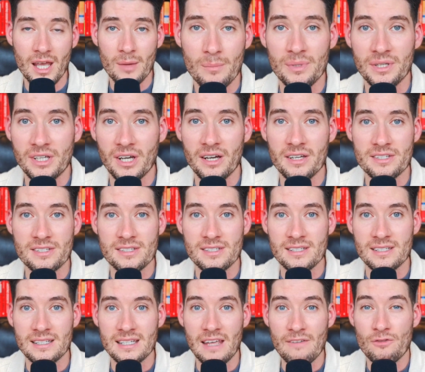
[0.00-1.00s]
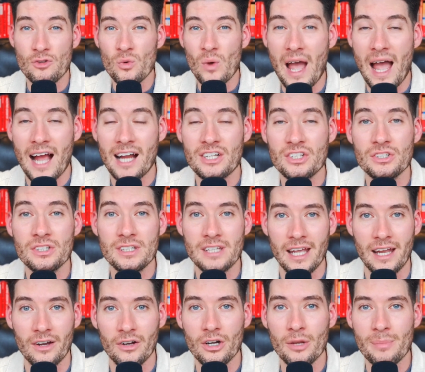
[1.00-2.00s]
Because if you actually
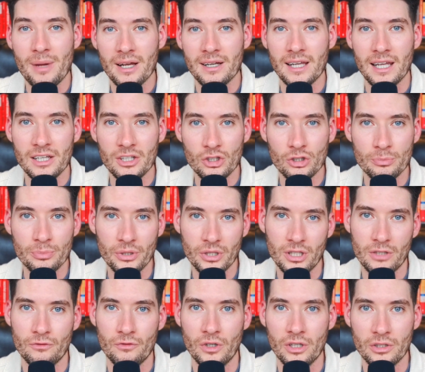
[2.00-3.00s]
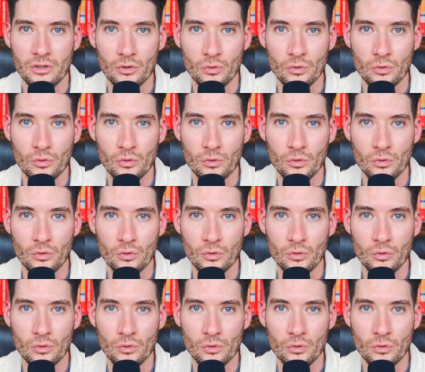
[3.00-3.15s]
cared about getting your book in front of your